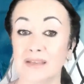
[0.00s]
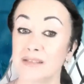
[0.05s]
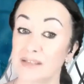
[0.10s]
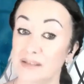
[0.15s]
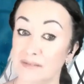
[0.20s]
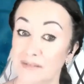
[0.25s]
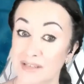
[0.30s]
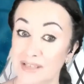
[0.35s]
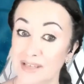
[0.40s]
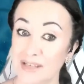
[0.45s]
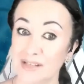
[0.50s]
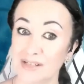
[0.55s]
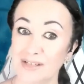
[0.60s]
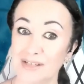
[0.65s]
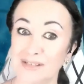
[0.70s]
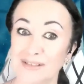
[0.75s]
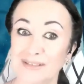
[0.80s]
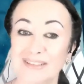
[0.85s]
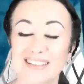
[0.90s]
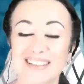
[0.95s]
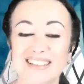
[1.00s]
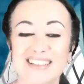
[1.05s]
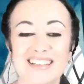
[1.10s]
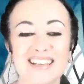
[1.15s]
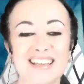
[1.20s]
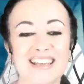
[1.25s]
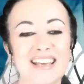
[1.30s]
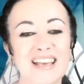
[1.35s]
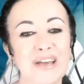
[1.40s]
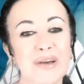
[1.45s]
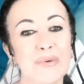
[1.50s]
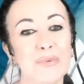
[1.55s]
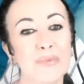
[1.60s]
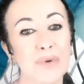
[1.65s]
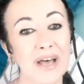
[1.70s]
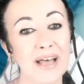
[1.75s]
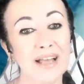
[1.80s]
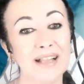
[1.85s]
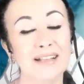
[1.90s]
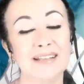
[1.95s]
civilization.
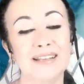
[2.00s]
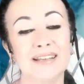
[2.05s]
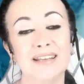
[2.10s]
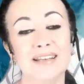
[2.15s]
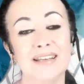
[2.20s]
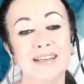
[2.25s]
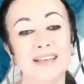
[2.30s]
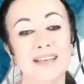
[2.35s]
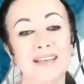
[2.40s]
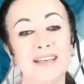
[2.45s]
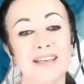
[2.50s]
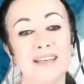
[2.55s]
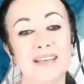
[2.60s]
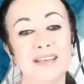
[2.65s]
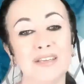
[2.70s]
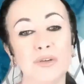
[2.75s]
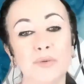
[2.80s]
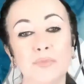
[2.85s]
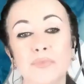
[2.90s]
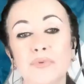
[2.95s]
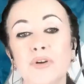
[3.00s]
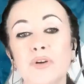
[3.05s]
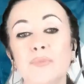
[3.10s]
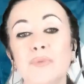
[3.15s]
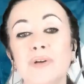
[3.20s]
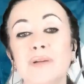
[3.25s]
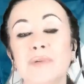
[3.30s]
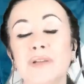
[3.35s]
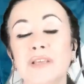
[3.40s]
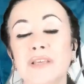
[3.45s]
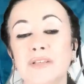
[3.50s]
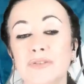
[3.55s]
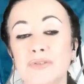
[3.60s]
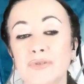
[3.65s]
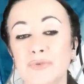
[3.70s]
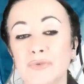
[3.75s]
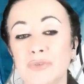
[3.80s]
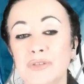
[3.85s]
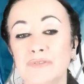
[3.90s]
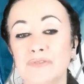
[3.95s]
Well, you probably
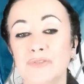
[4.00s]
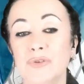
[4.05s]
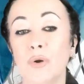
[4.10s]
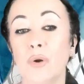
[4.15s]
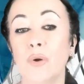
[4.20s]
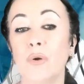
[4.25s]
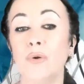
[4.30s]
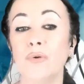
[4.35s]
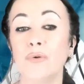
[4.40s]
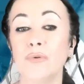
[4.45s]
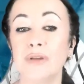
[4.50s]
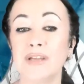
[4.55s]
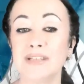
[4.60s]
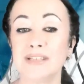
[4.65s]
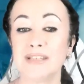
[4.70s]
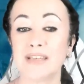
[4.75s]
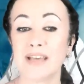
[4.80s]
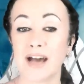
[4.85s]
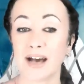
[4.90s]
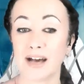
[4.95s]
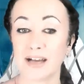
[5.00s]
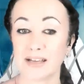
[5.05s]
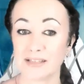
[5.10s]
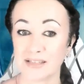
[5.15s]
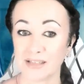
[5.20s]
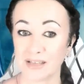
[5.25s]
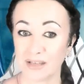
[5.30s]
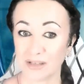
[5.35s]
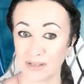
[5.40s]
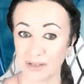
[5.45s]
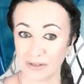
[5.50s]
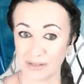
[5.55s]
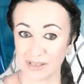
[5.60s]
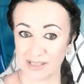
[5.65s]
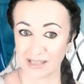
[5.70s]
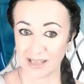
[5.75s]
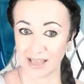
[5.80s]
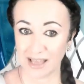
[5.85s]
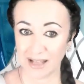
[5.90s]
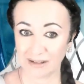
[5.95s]
do if you already ask
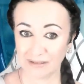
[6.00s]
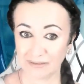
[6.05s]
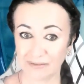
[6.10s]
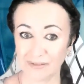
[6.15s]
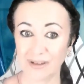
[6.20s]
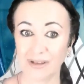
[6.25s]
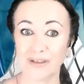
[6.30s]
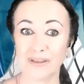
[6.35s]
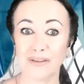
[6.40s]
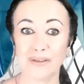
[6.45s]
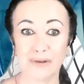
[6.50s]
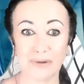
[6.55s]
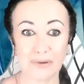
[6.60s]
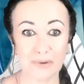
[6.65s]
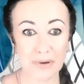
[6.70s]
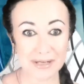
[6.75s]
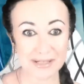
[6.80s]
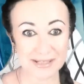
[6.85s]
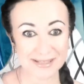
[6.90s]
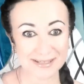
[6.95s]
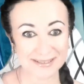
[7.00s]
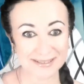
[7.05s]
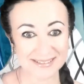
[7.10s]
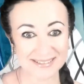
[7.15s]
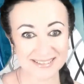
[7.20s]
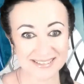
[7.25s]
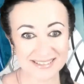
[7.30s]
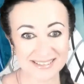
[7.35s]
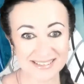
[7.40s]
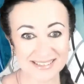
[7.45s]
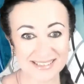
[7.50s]
yourself the question,